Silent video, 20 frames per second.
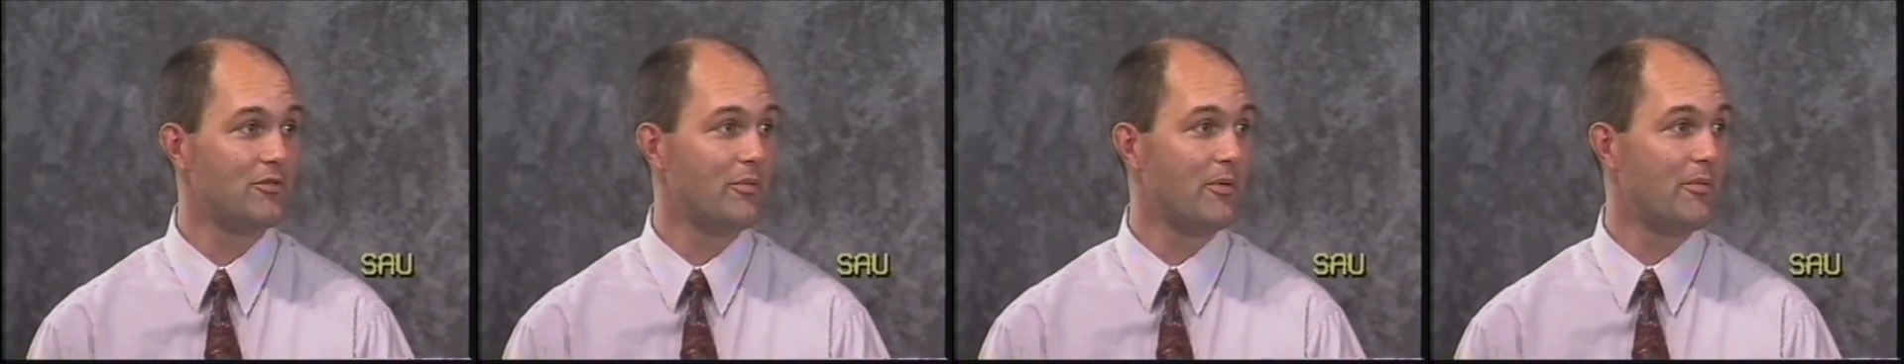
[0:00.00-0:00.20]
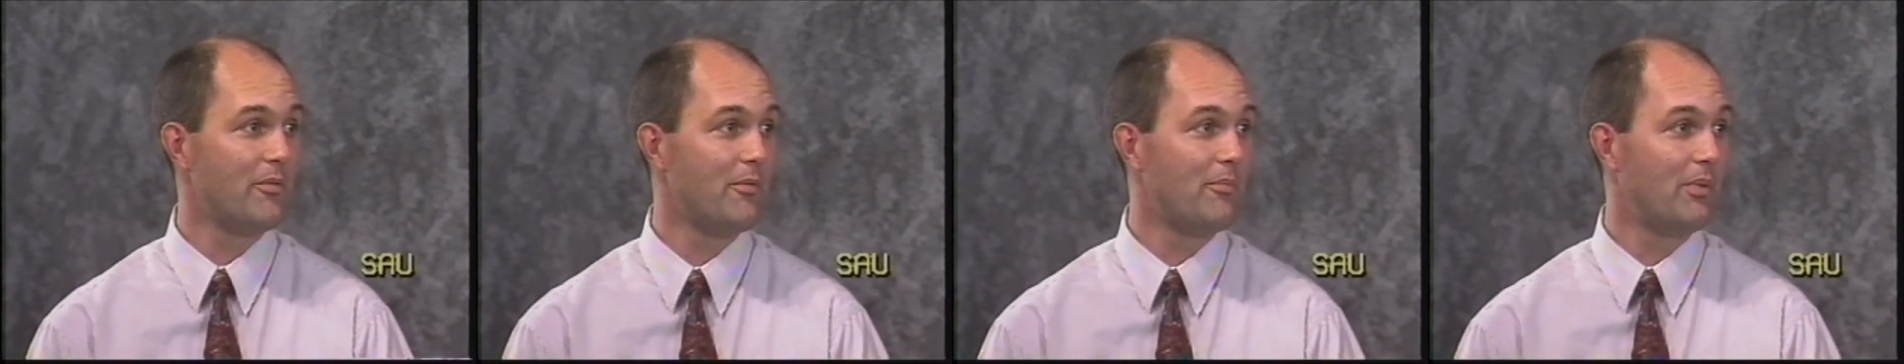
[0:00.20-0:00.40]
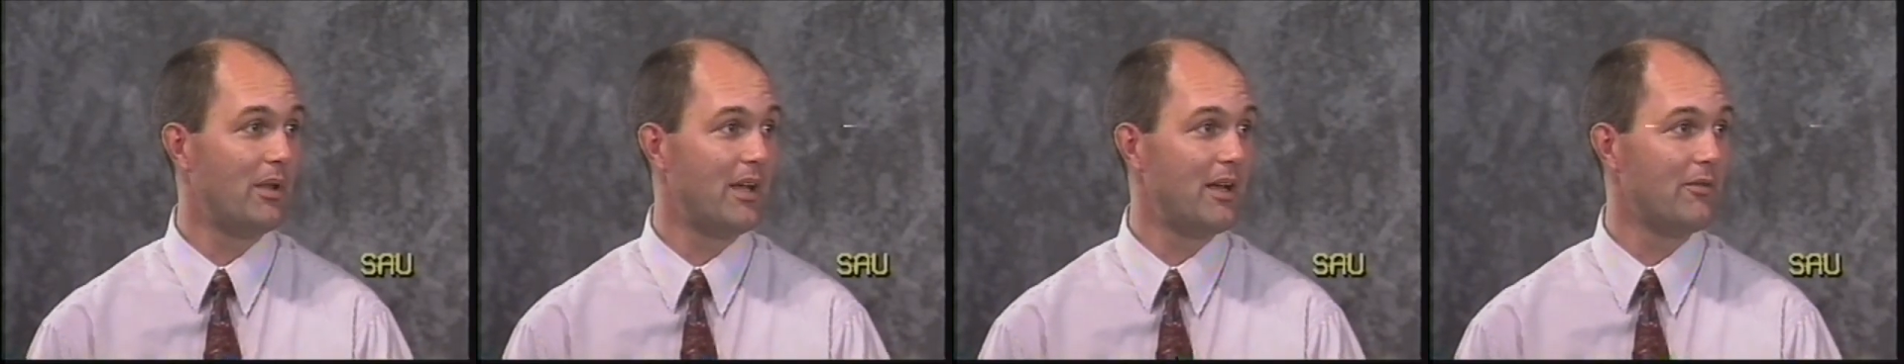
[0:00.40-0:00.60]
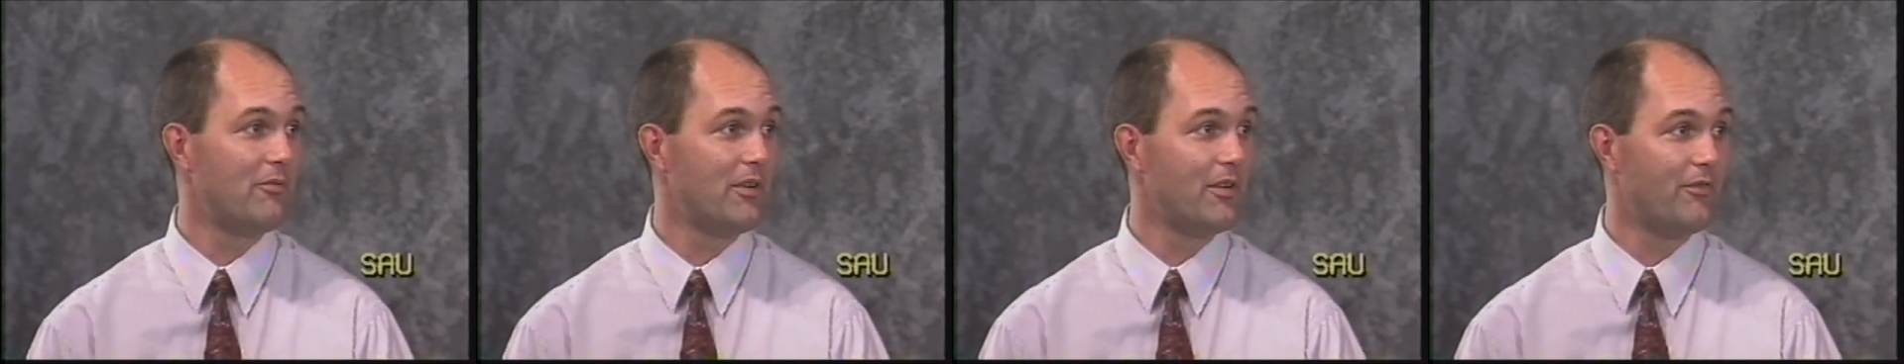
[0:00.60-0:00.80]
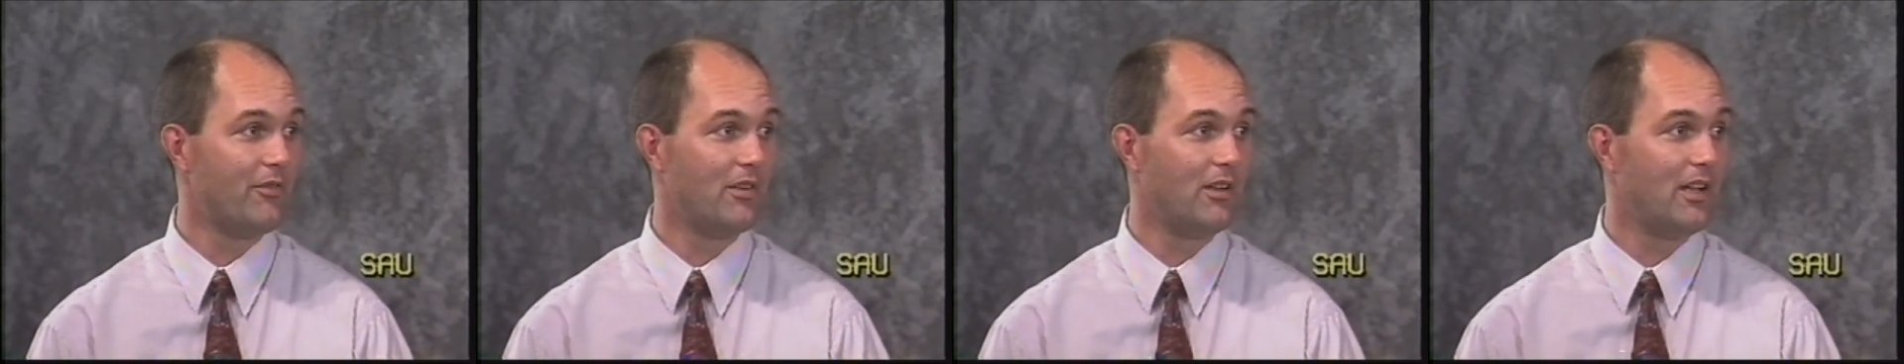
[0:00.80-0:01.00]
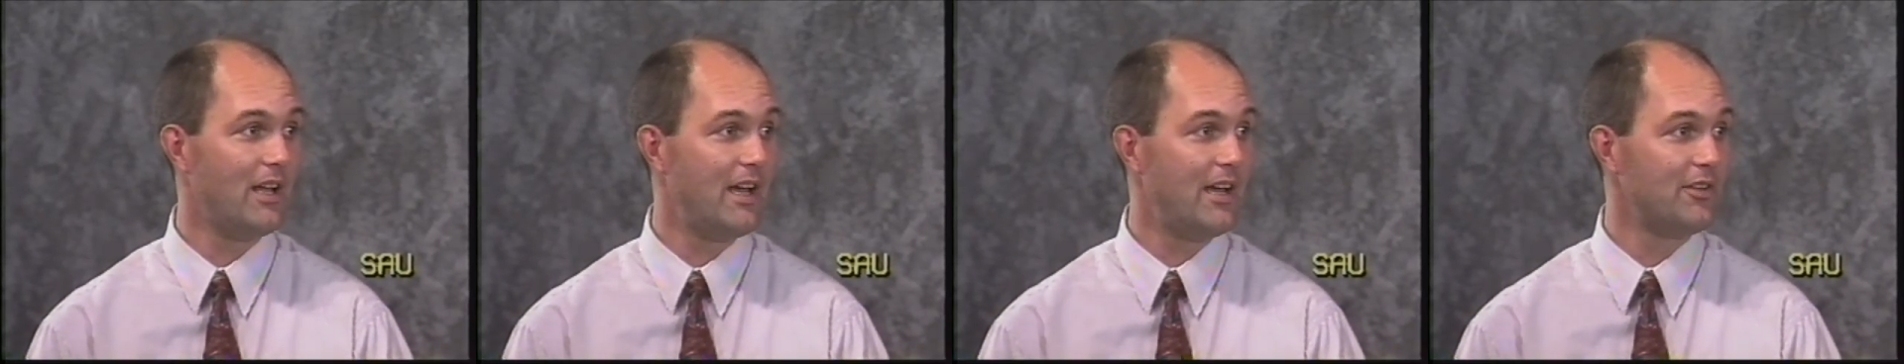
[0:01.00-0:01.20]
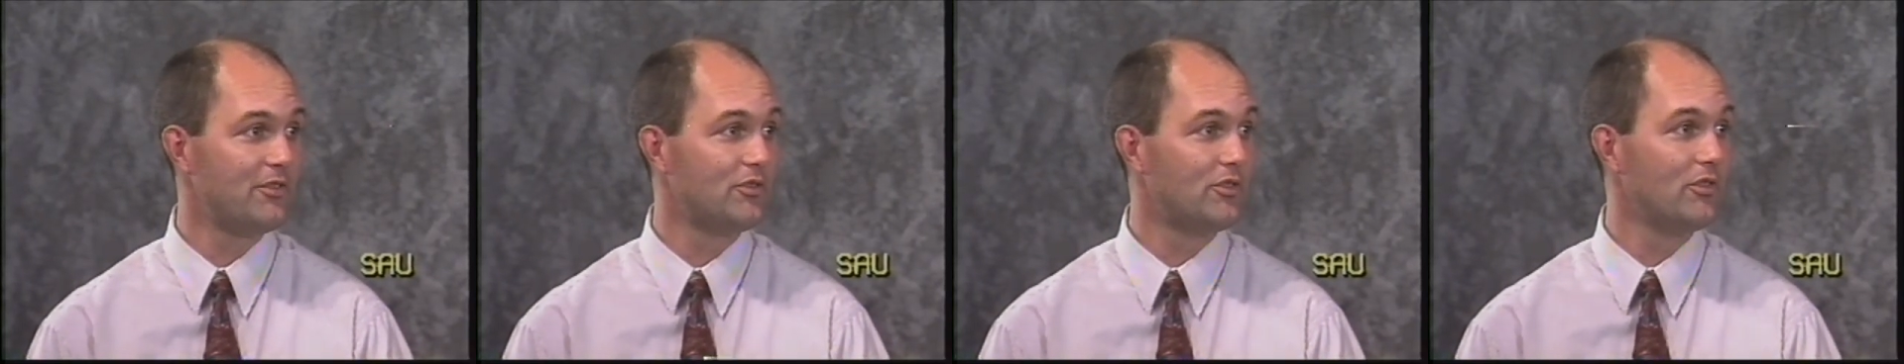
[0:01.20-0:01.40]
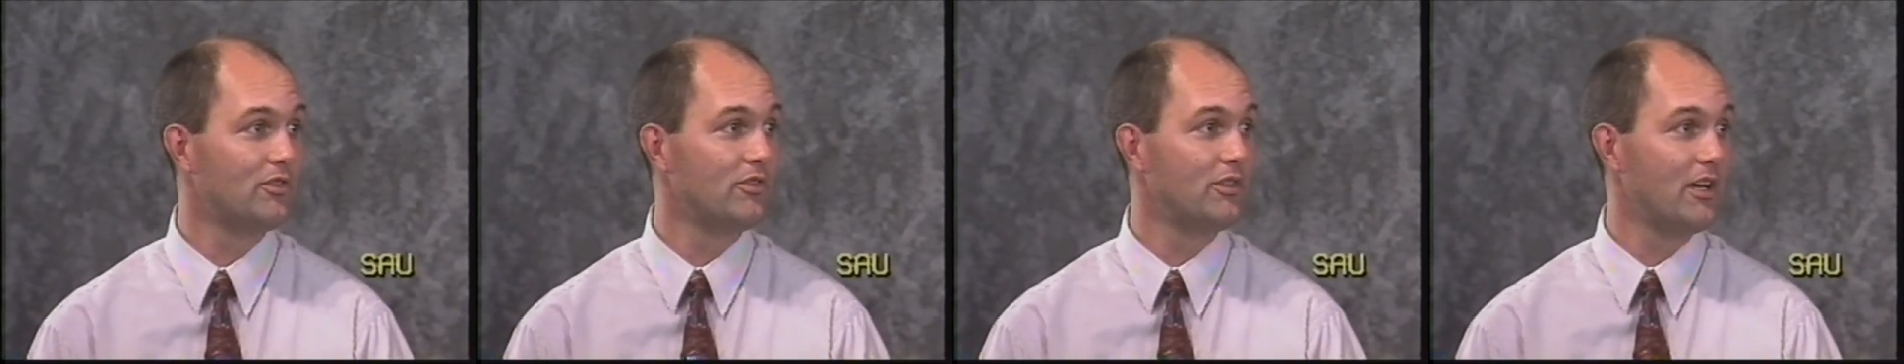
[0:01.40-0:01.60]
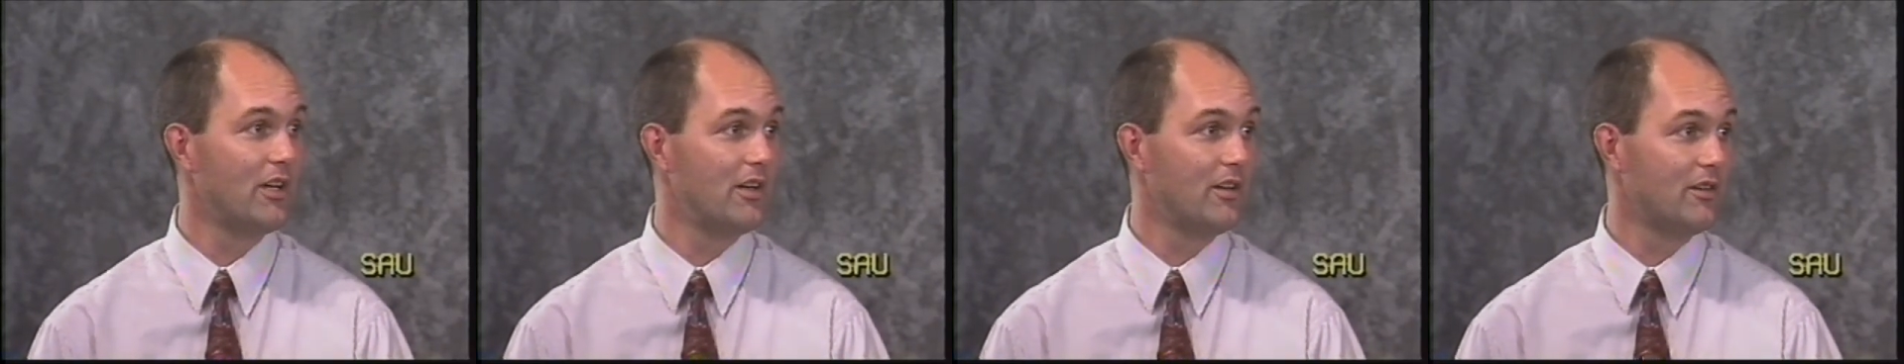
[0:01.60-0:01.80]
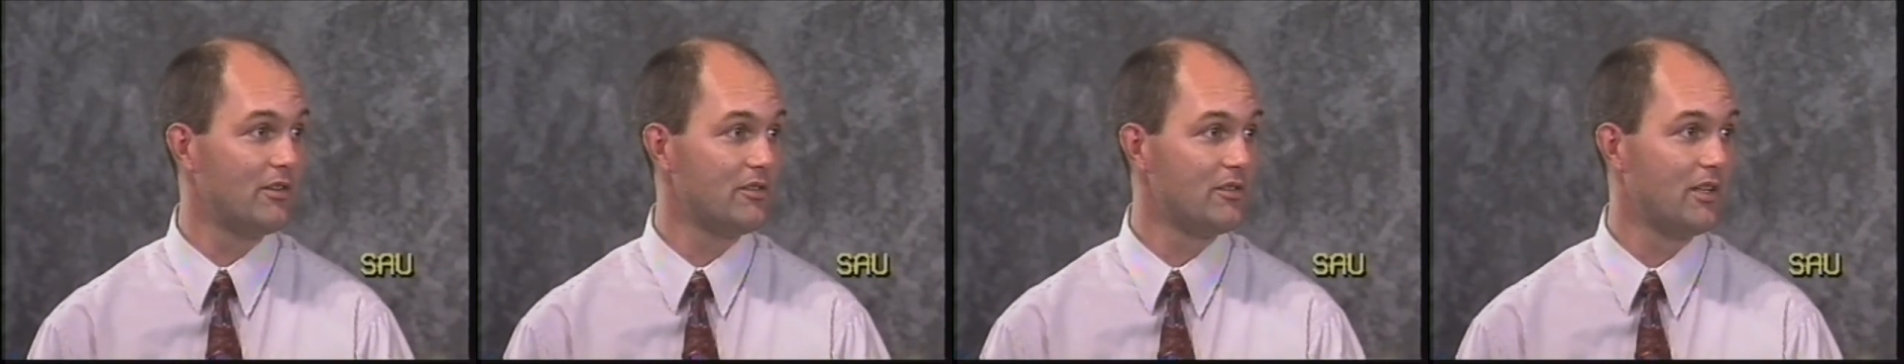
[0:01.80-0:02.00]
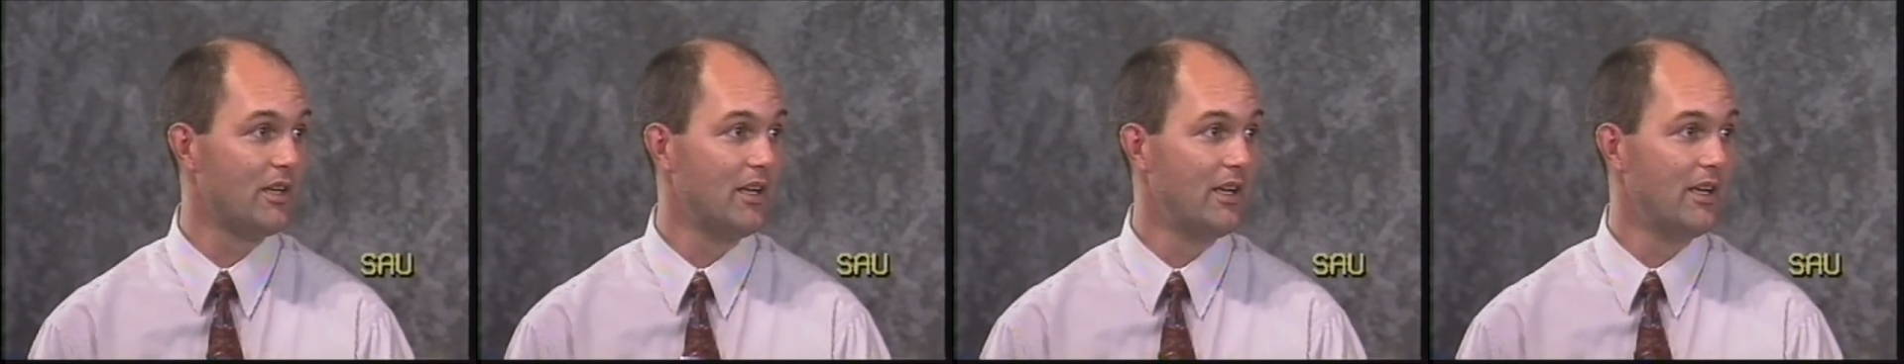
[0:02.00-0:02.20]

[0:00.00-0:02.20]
we've been playing with for the last 2 years,